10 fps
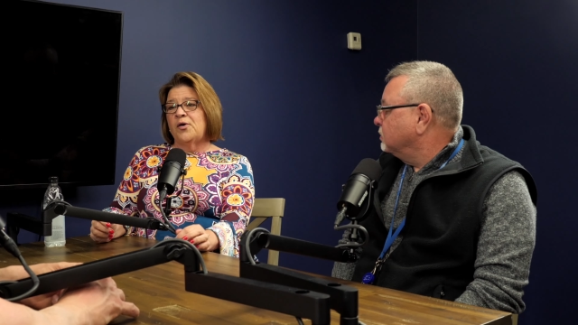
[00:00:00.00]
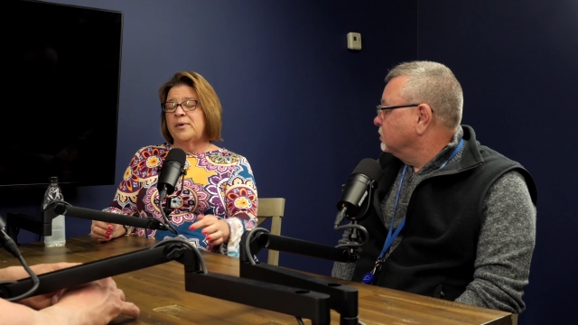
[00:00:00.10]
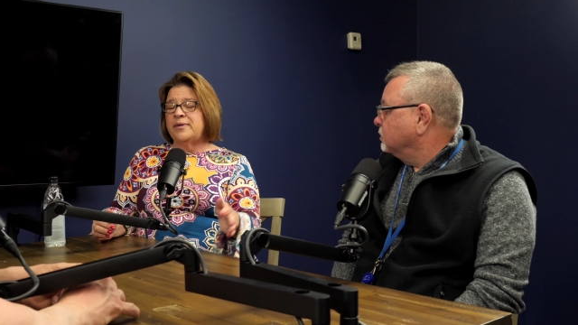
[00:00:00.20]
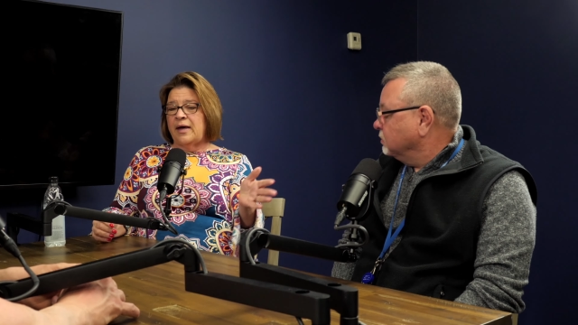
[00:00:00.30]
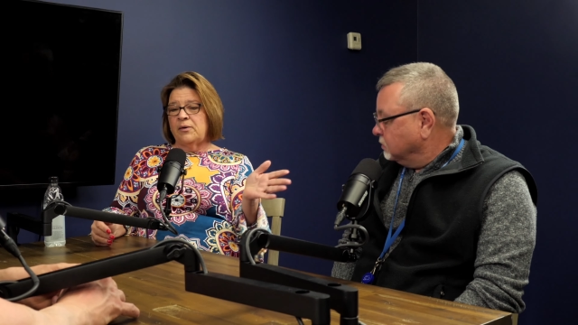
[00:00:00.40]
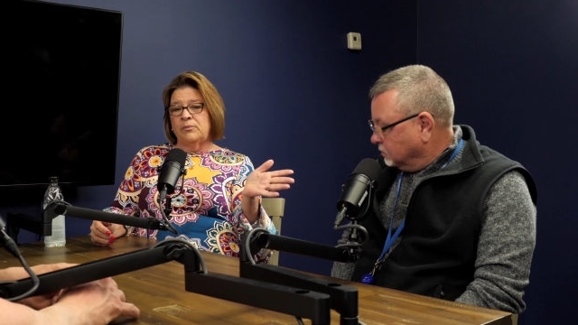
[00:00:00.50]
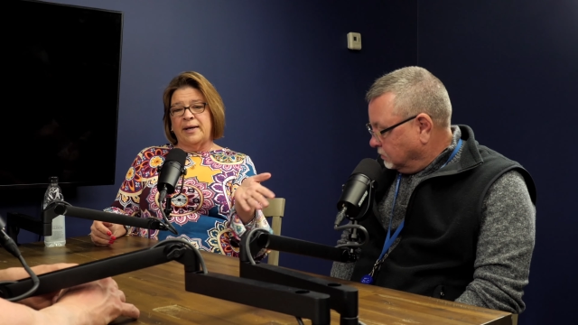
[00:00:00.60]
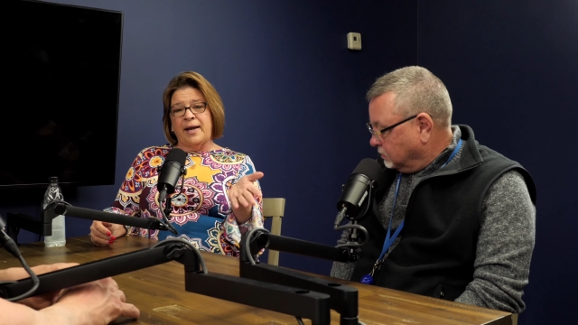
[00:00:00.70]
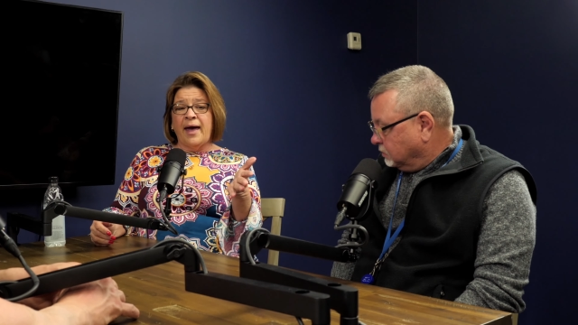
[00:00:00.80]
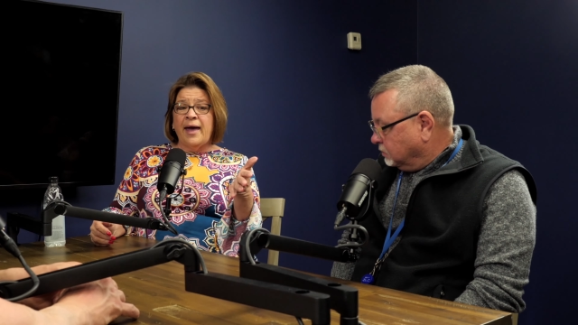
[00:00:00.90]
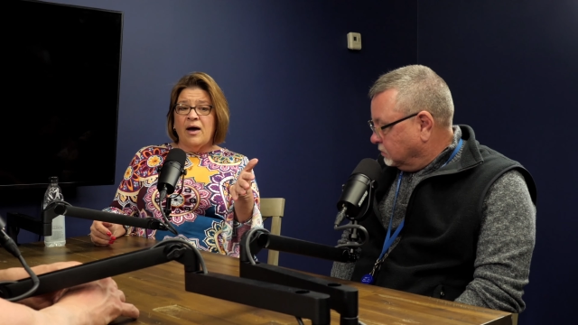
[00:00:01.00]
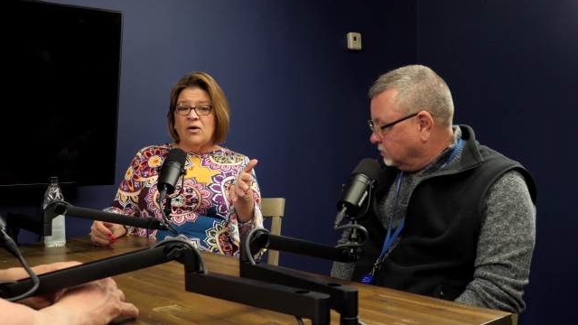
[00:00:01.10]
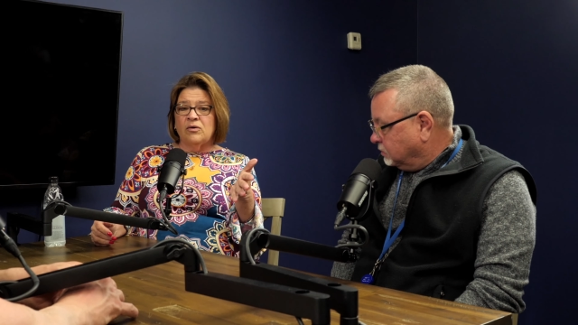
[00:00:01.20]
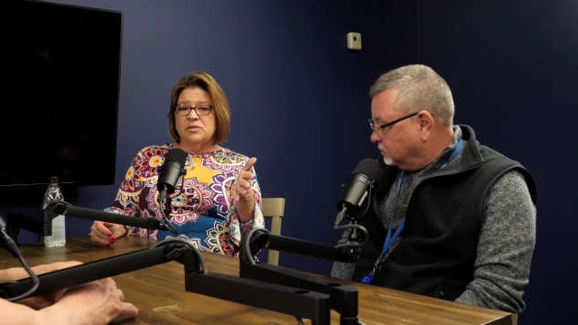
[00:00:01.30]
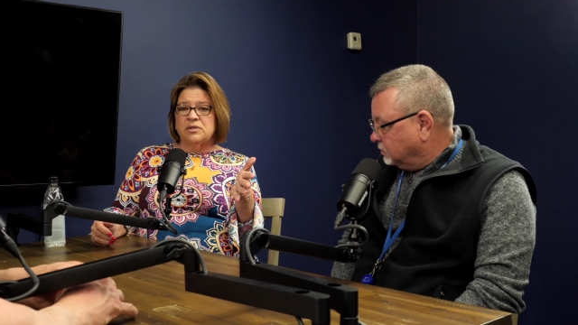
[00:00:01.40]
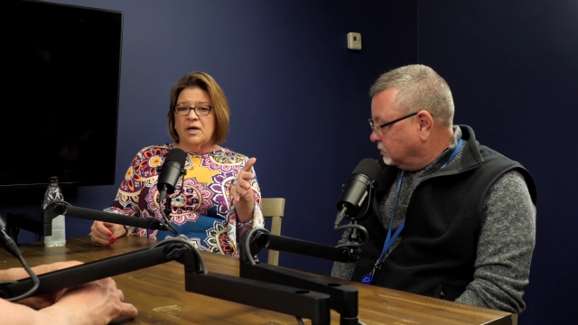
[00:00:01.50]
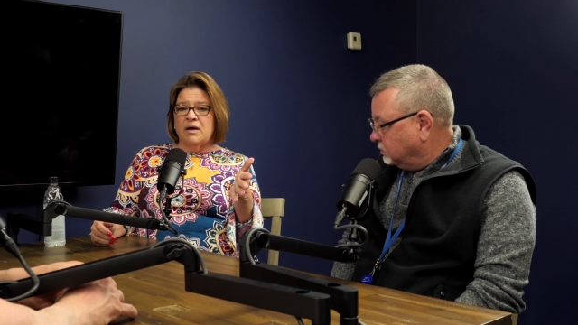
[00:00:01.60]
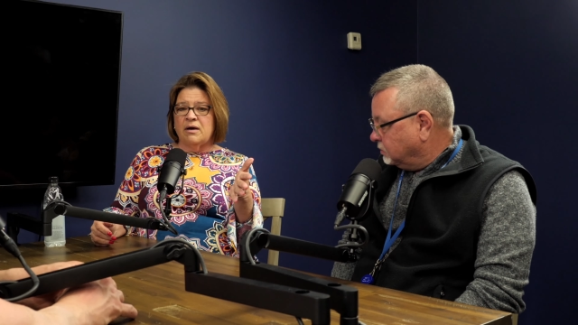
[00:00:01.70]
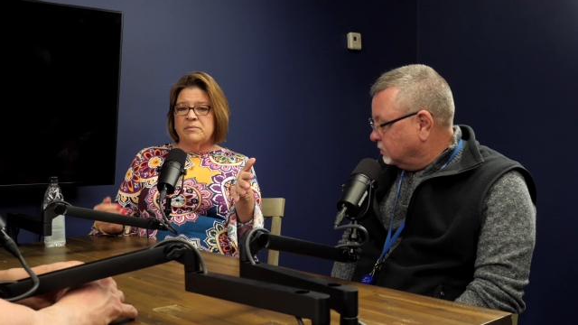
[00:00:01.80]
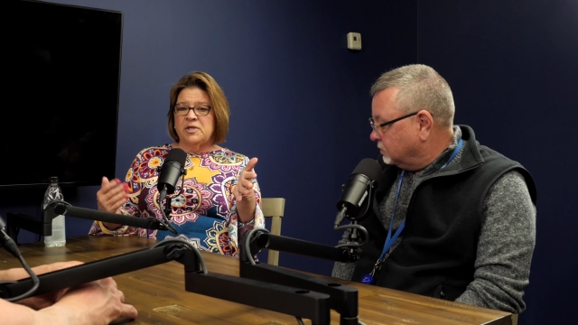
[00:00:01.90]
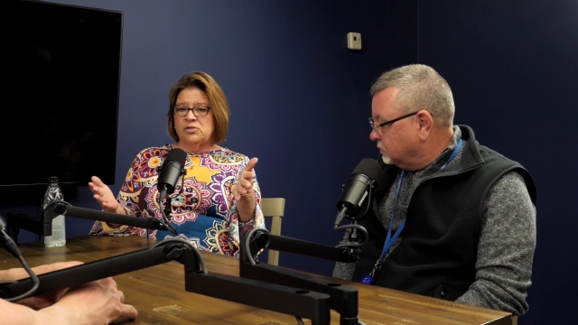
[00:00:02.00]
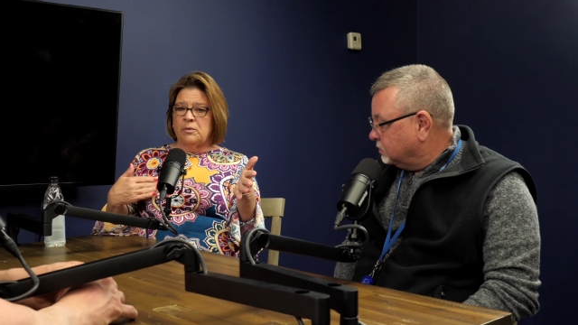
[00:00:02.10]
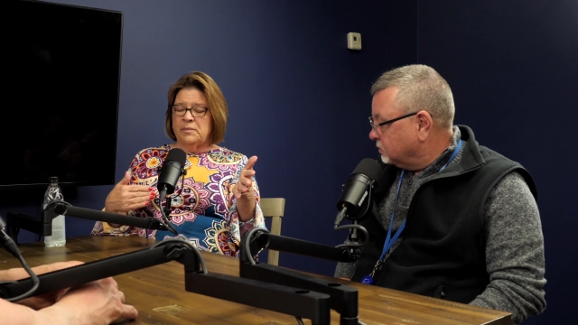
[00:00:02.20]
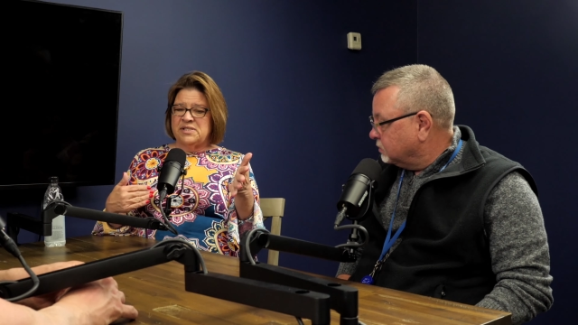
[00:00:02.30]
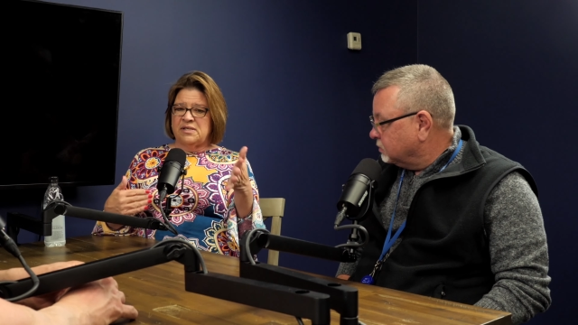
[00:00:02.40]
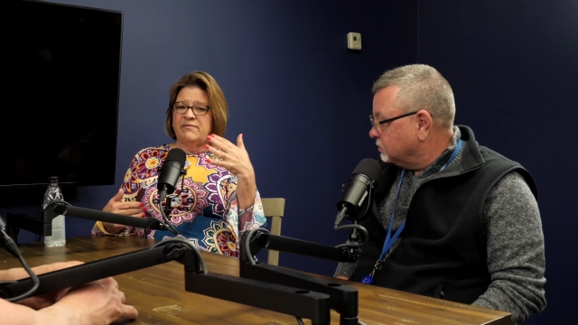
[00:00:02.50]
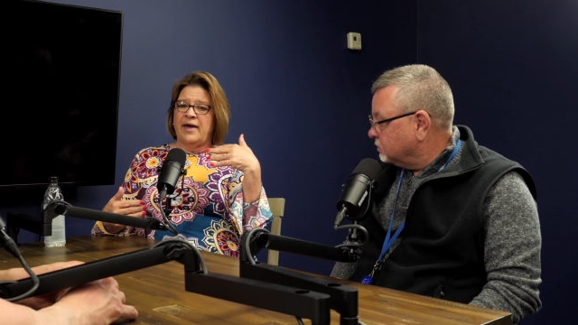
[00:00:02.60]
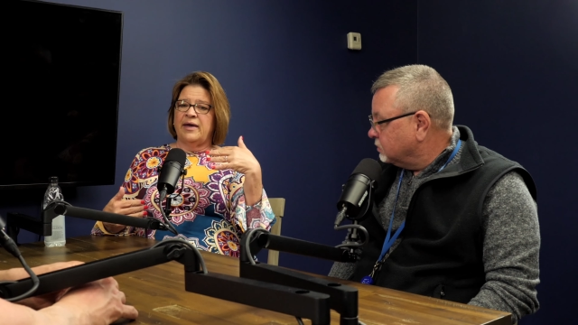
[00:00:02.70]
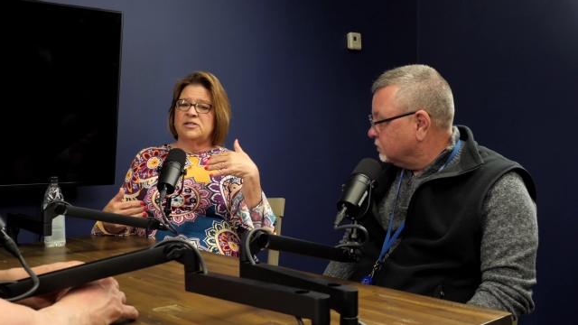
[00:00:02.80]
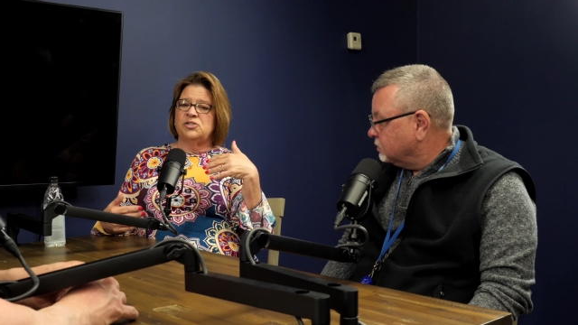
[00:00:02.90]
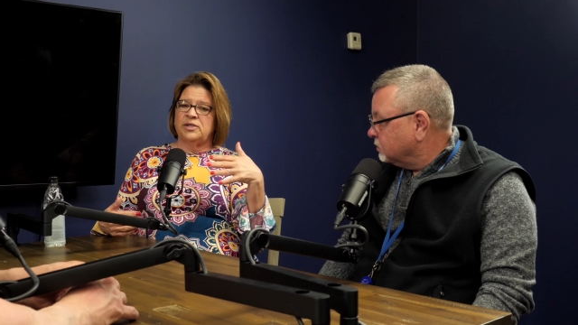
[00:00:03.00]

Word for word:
Speaker 1: when they went out, the Germans advanced.